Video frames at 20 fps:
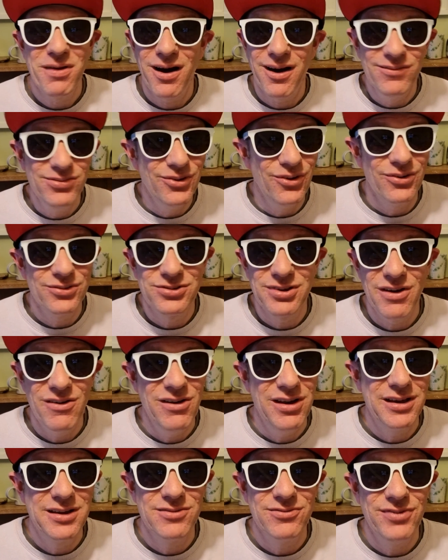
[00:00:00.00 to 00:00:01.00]
I'm not
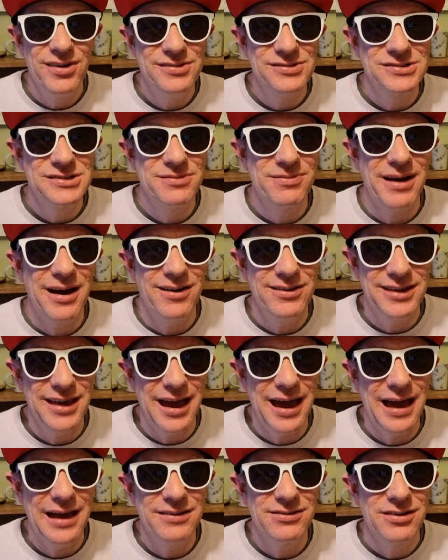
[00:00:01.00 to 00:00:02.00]
totally convinced about
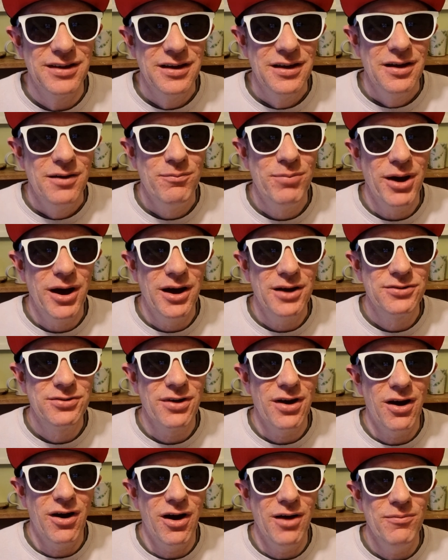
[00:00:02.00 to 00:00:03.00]
yet, but
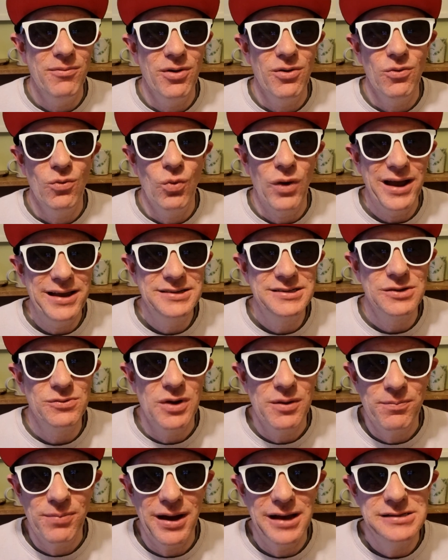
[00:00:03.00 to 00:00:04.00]
I'm waiting
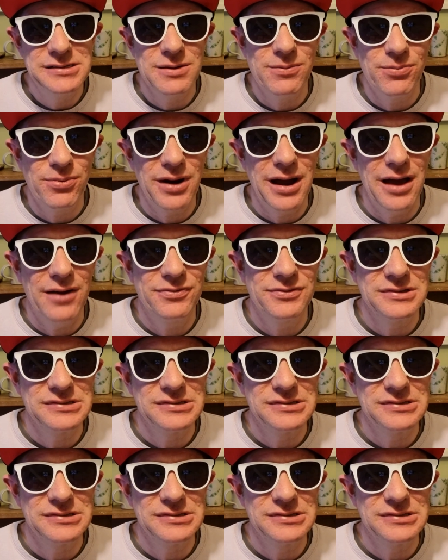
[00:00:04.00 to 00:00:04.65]
with bated breath to